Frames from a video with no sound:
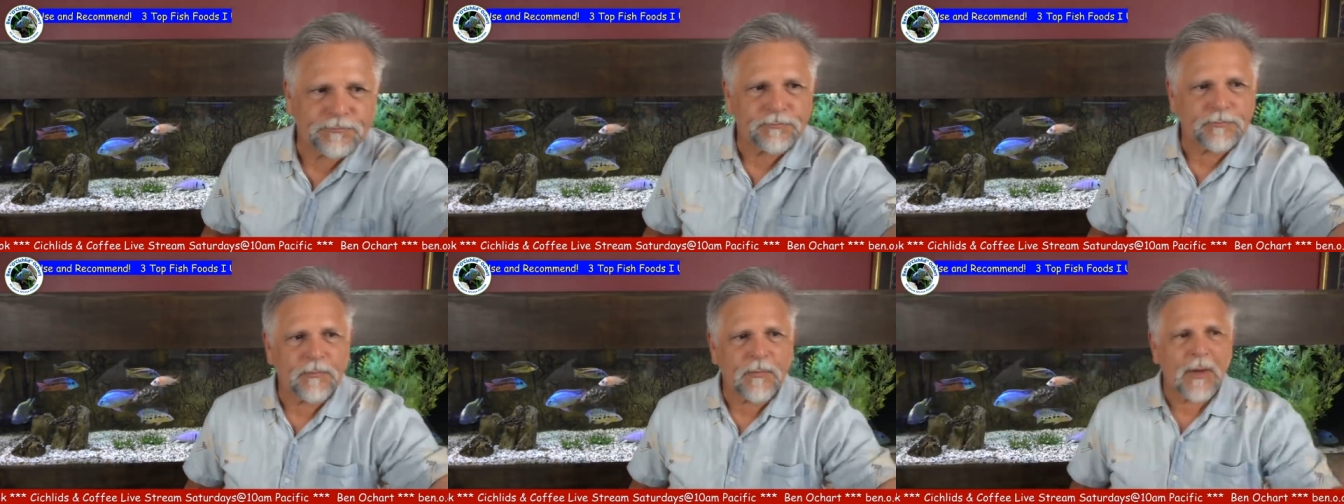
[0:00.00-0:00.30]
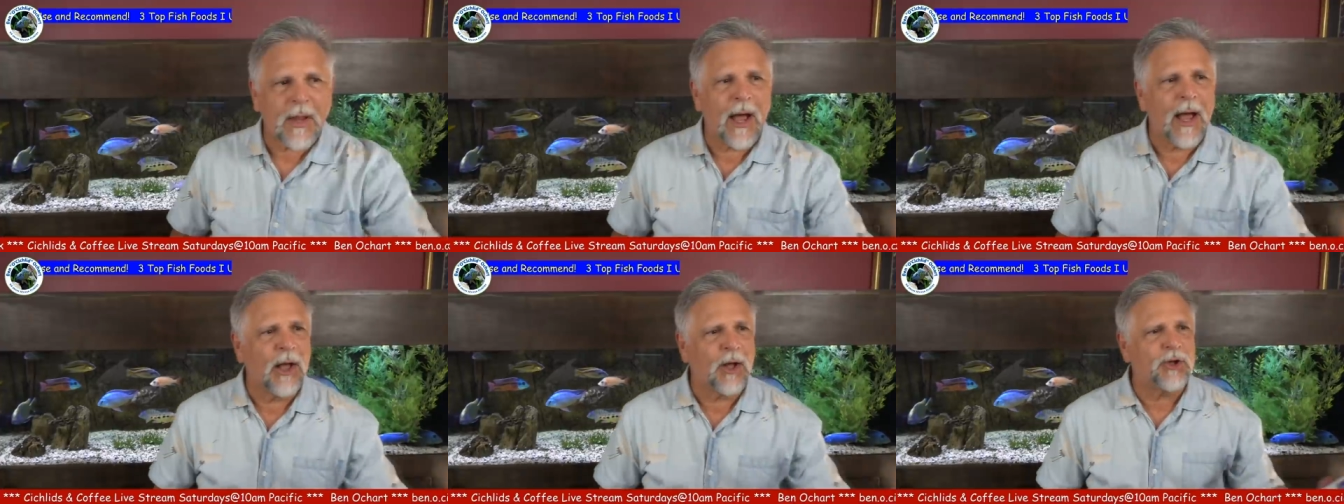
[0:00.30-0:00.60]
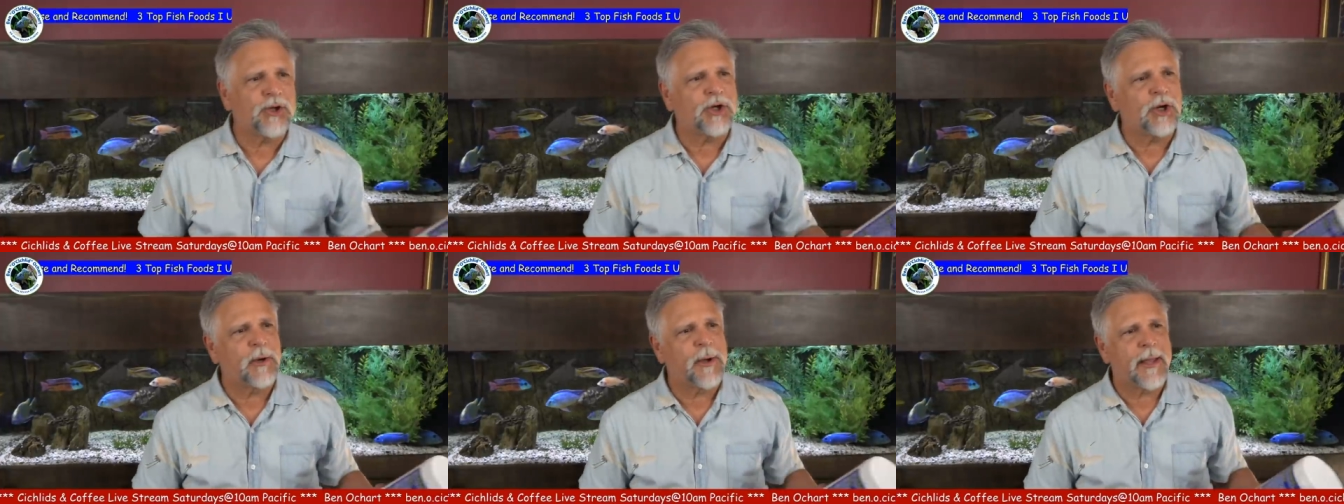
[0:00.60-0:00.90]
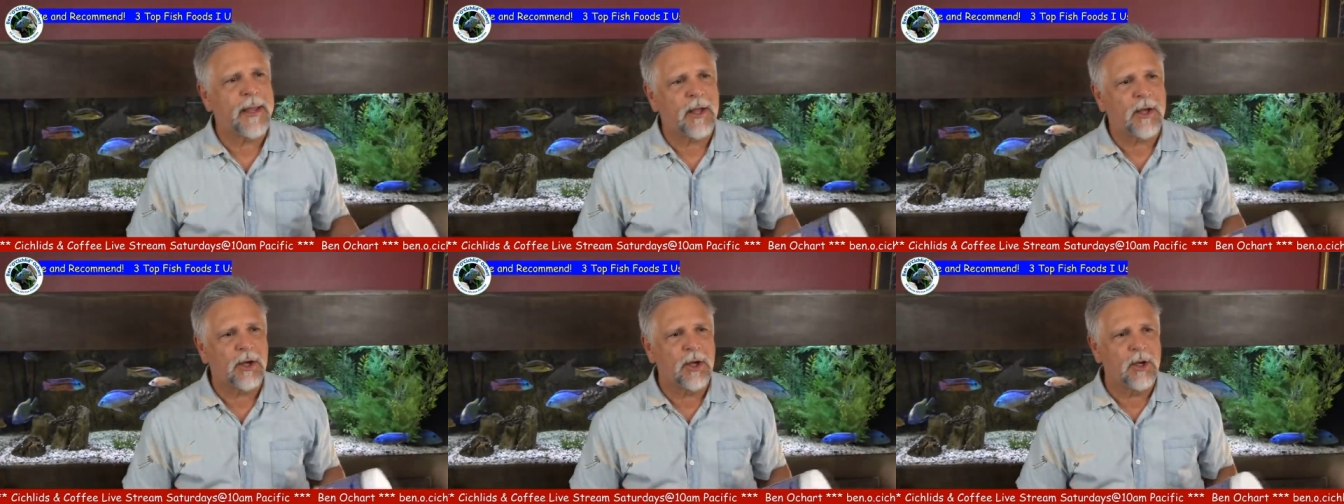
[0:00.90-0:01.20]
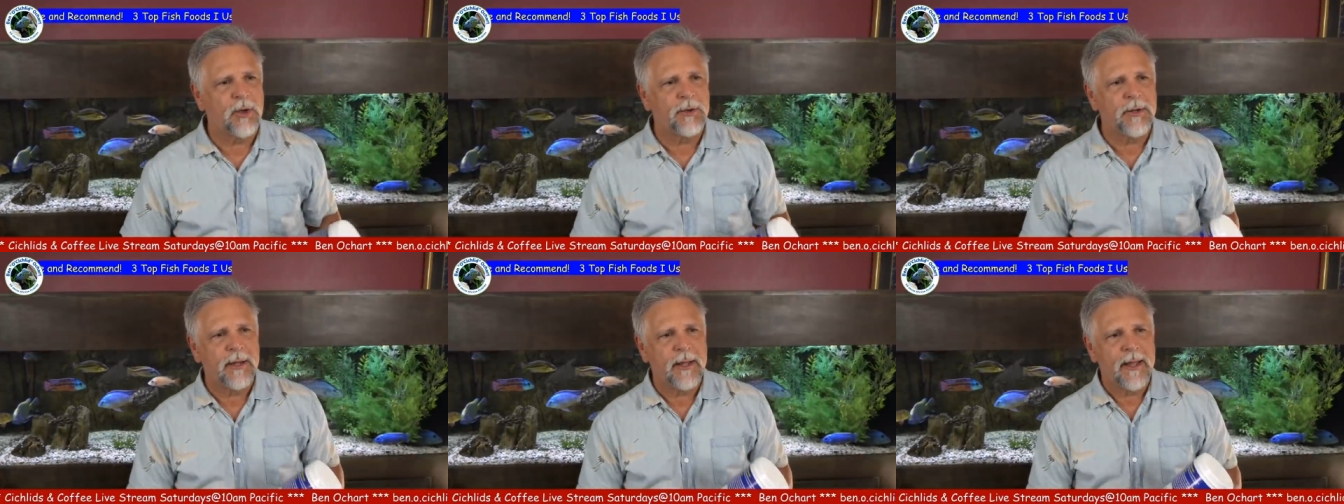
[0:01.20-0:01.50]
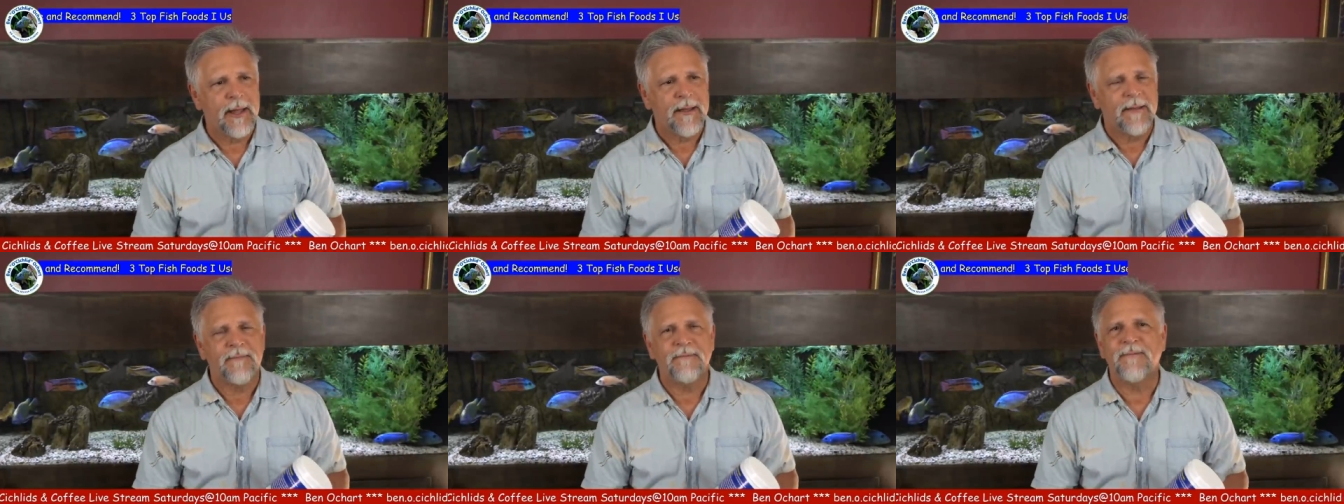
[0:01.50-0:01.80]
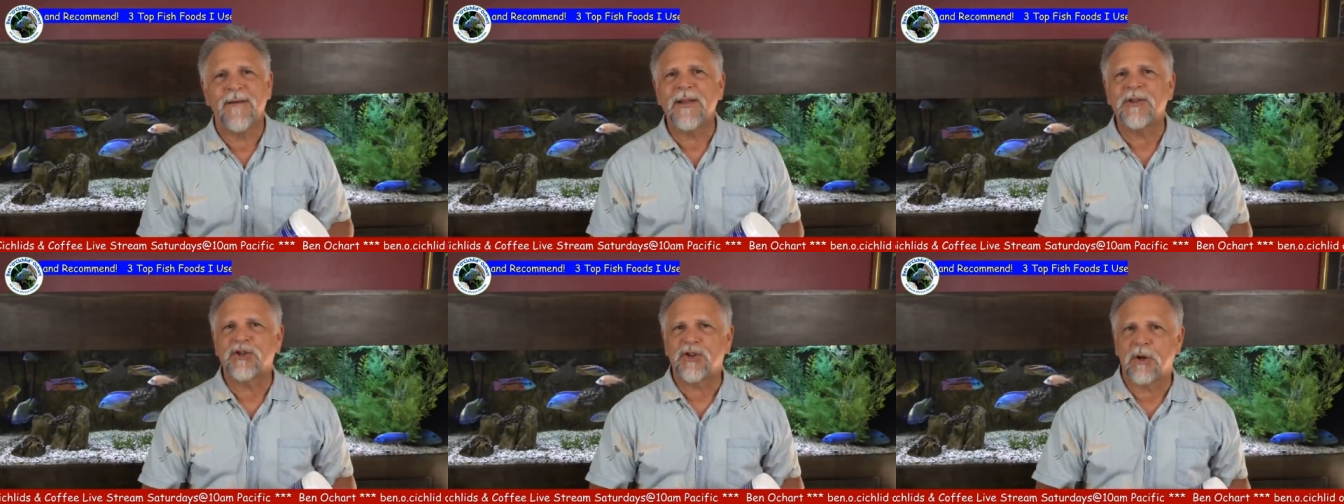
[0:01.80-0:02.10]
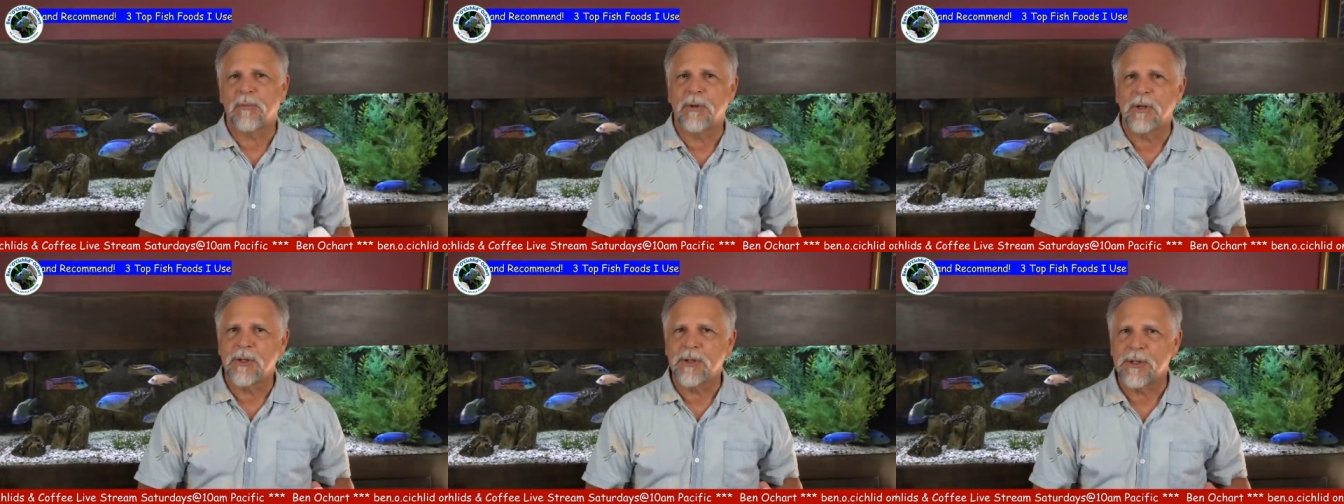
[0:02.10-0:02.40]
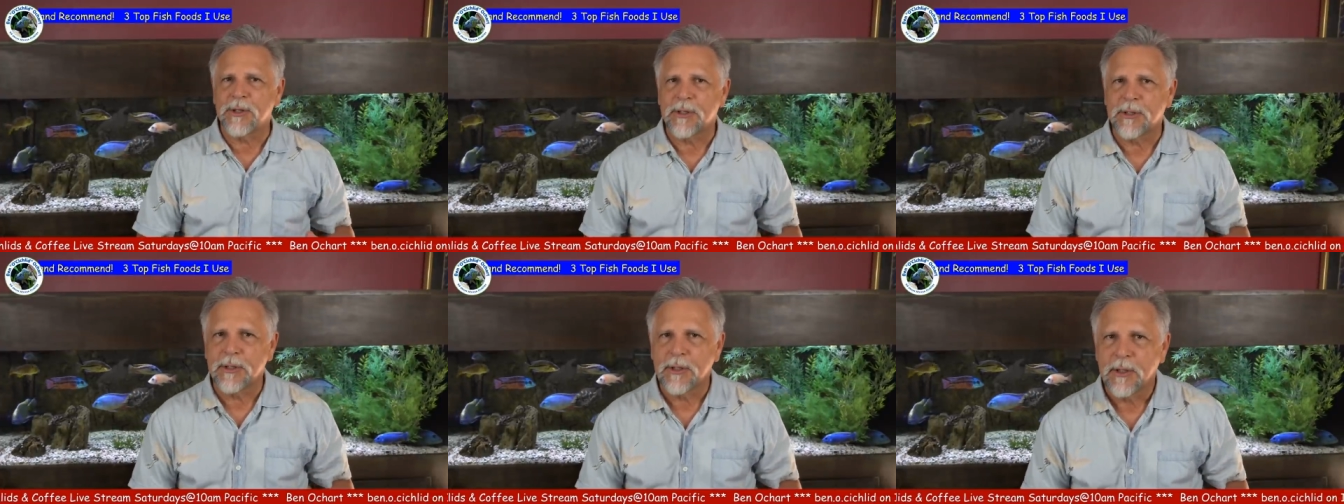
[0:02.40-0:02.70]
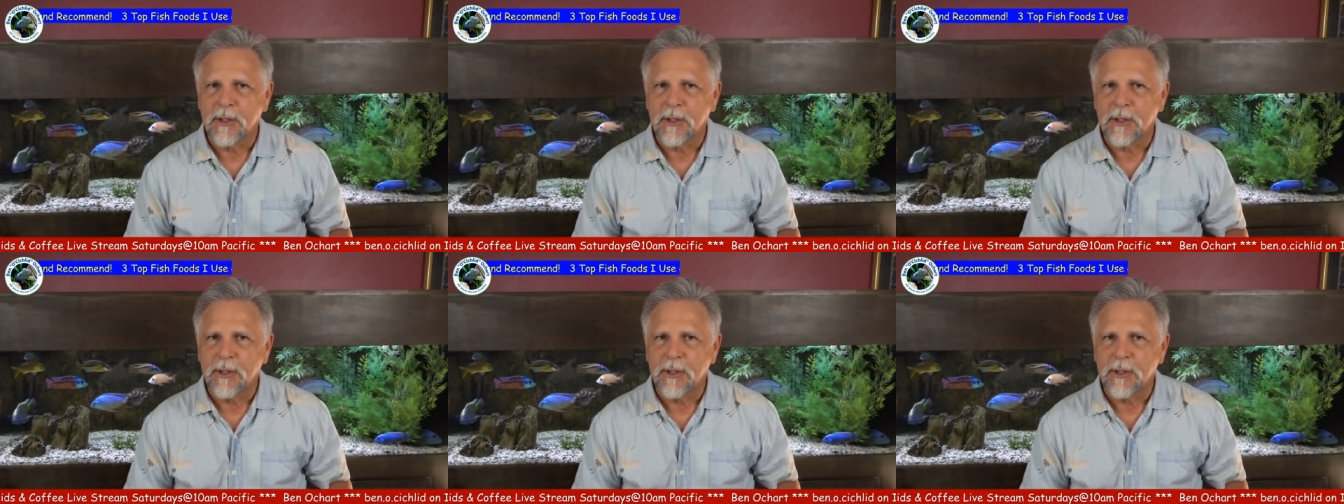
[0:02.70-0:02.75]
I also include vegetables